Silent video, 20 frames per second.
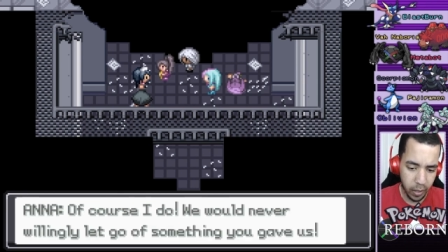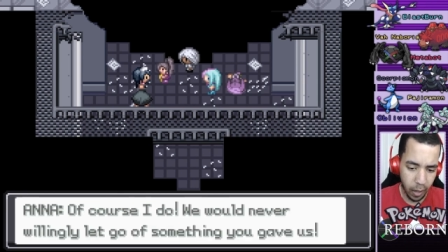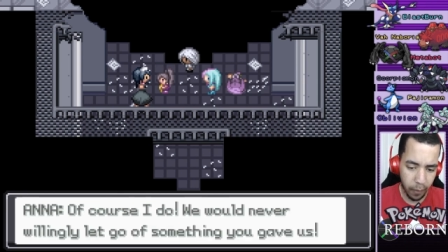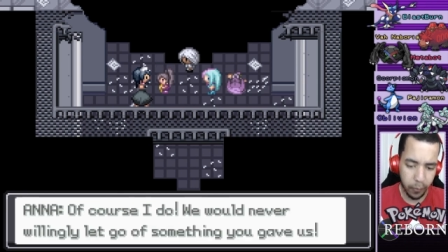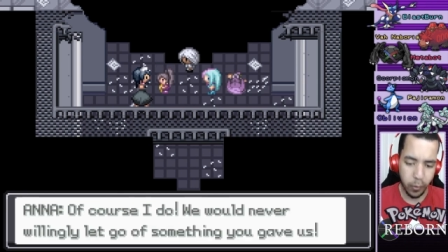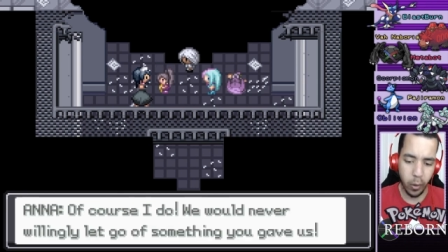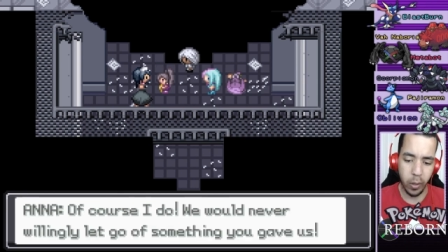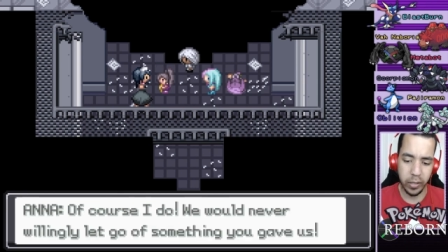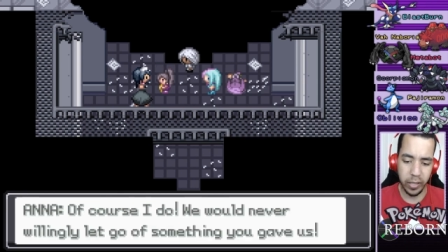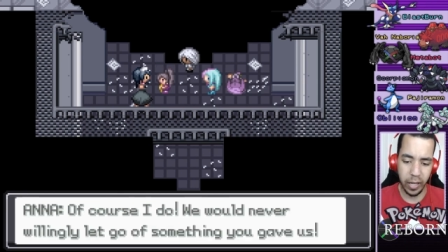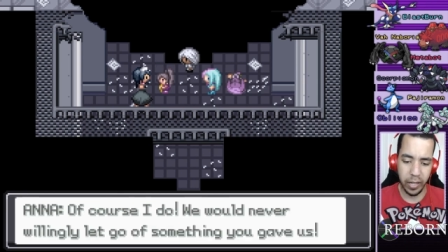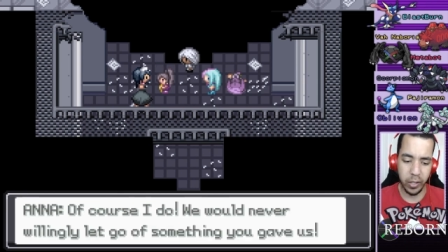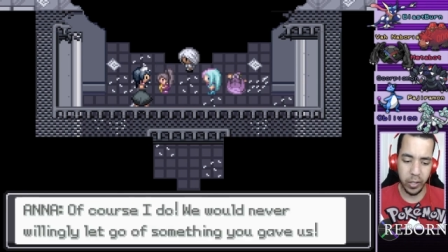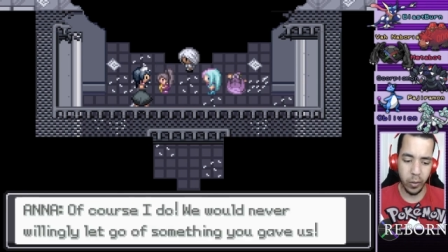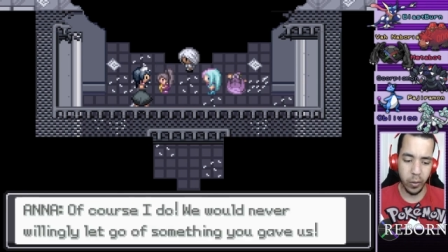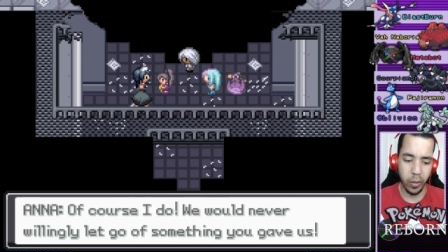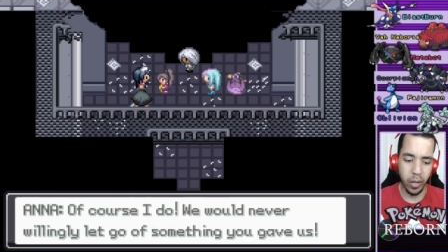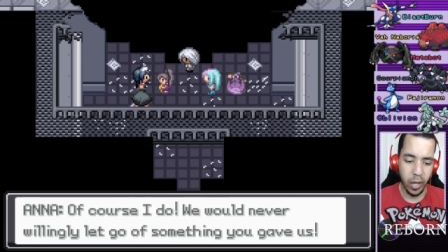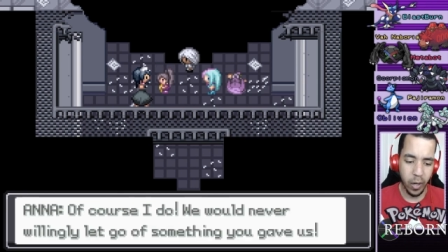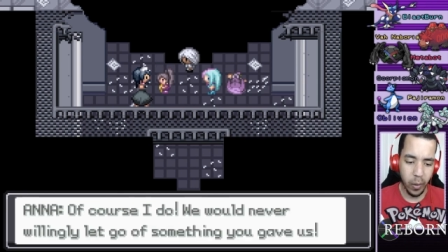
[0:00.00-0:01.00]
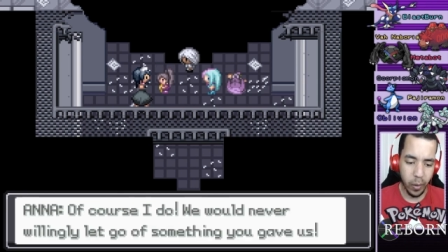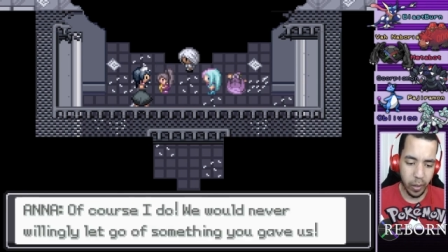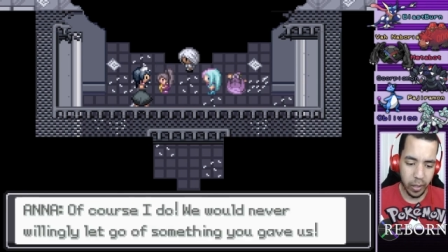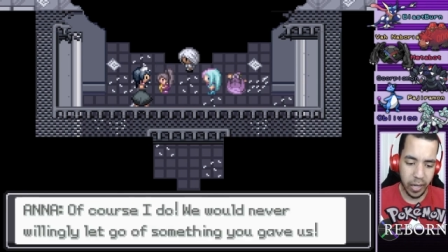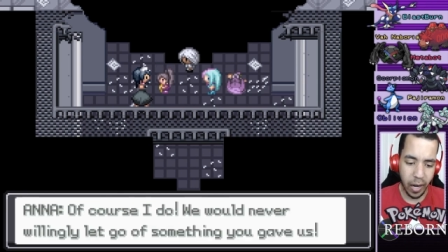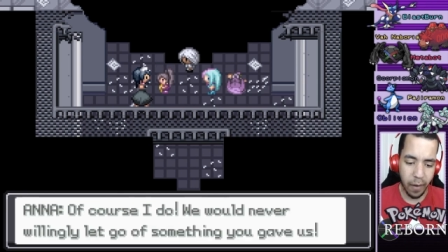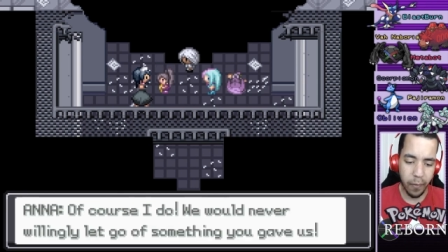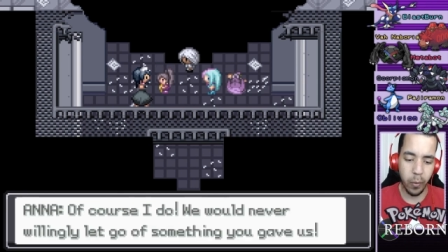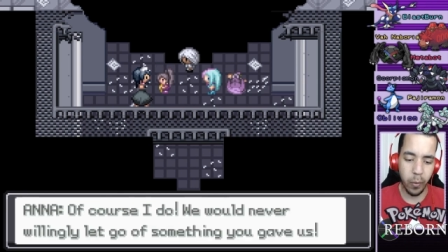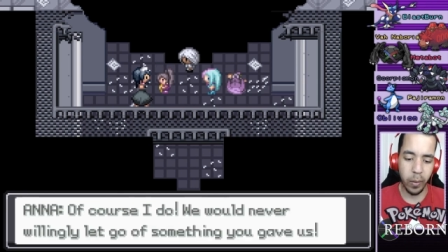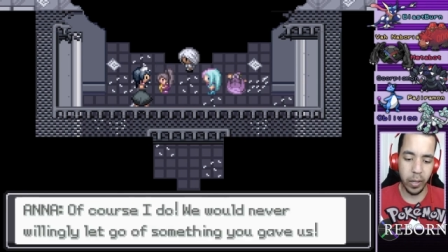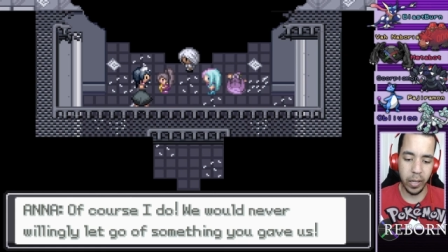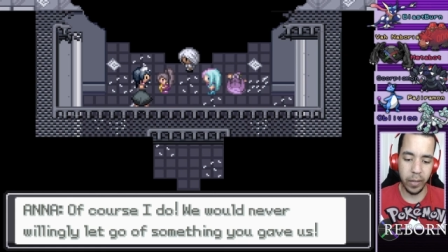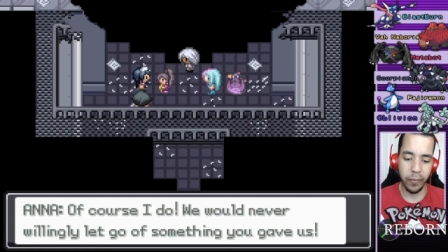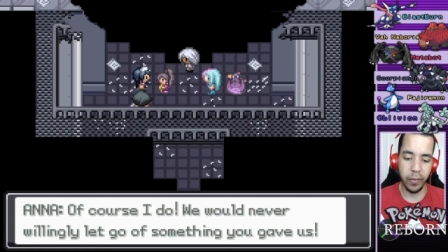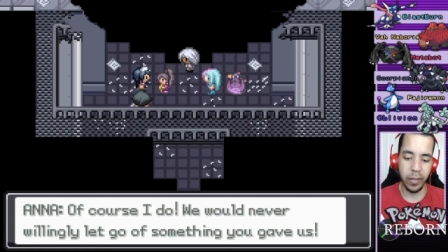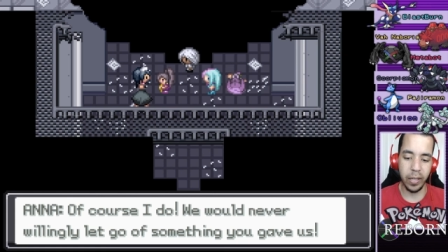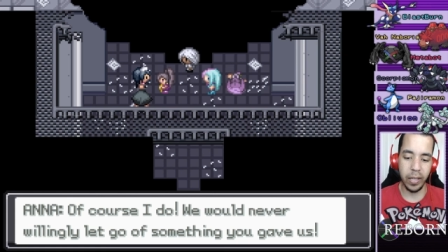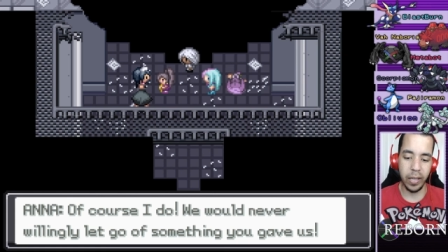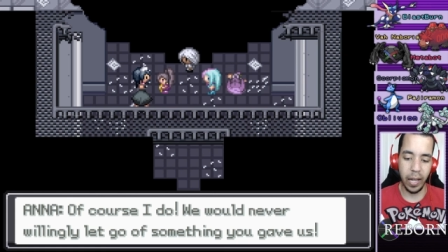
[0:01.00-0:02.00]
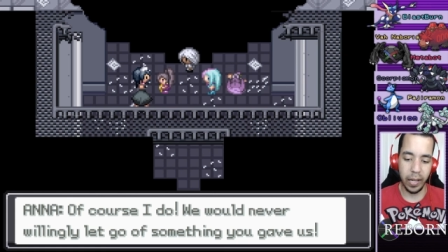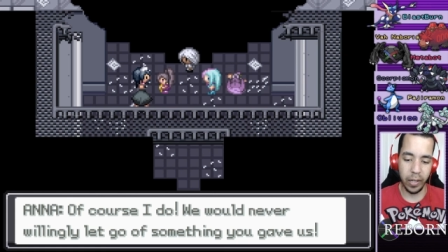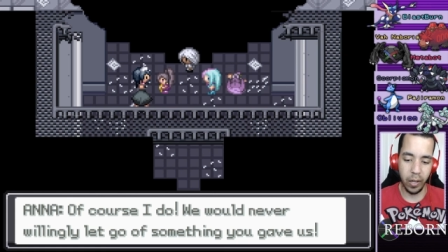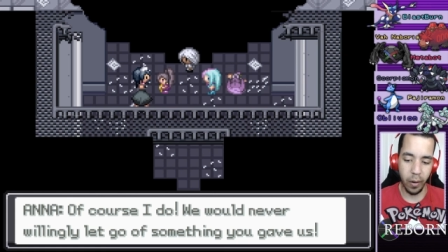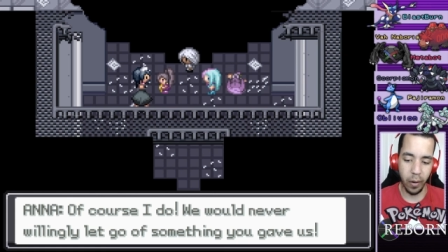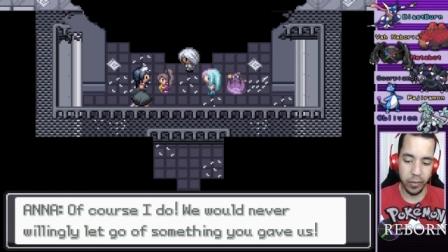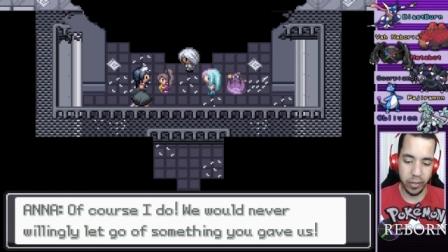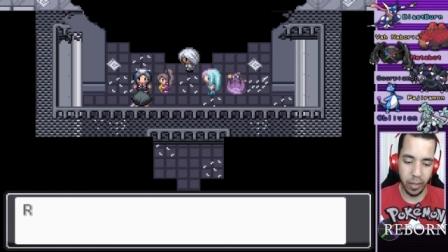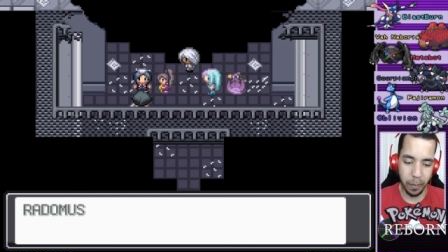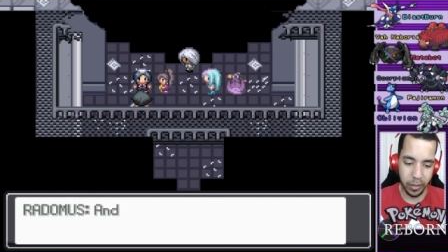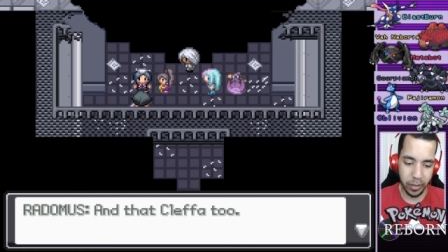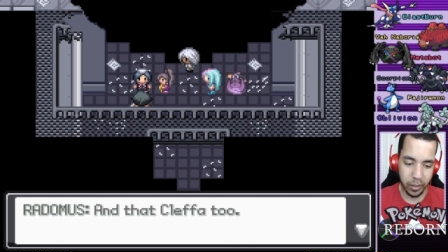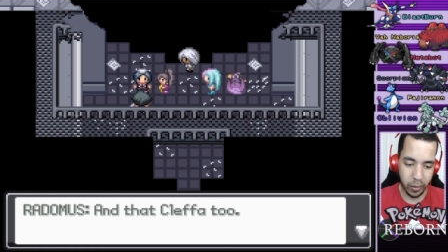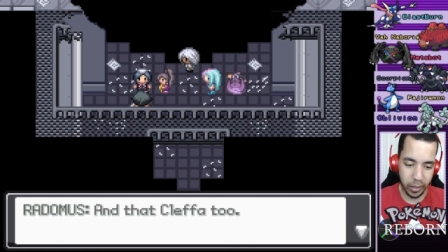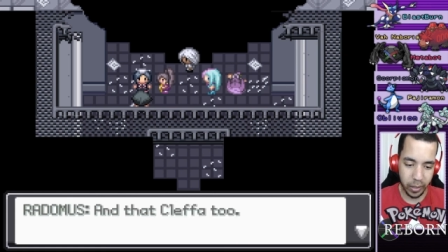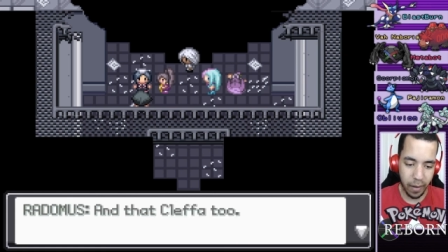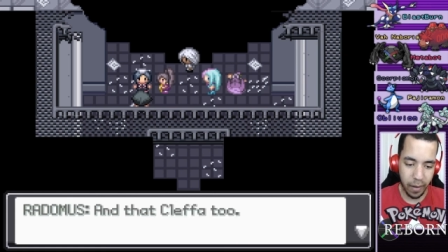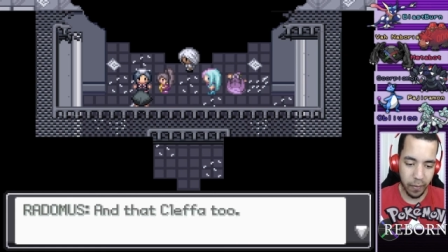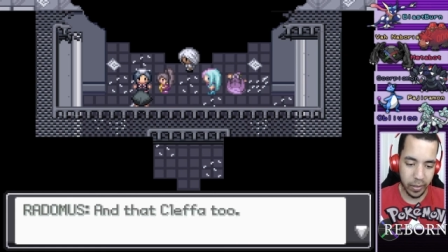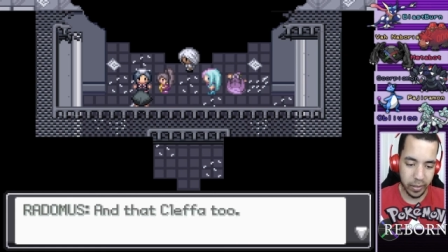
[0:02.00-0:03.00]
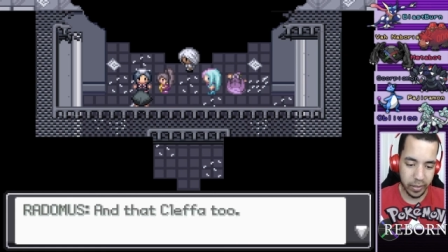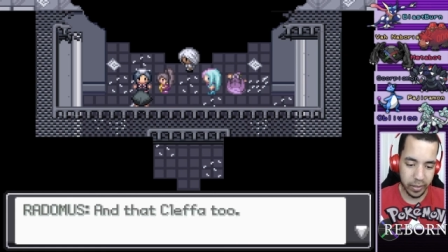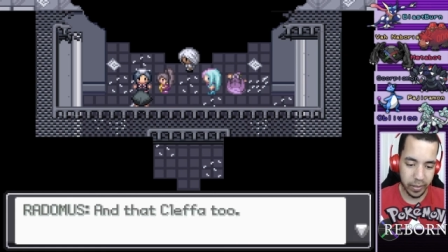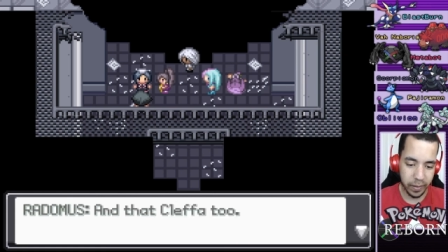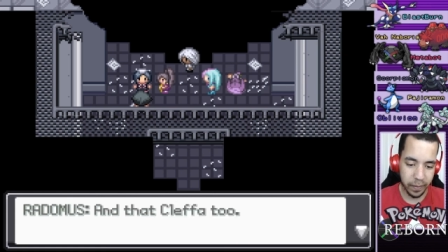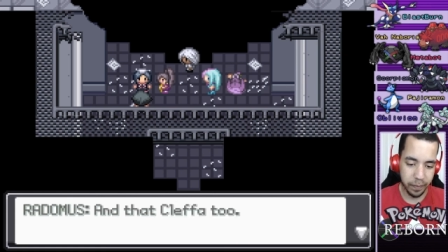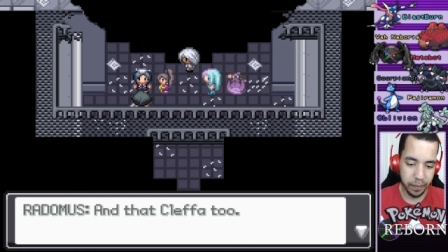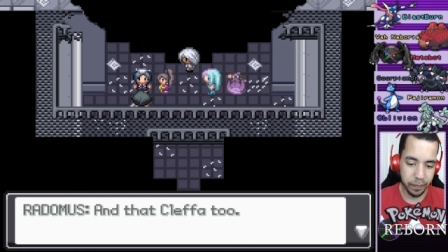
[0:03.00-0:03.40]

Of course I do. We were never willingly let go of something you gave us.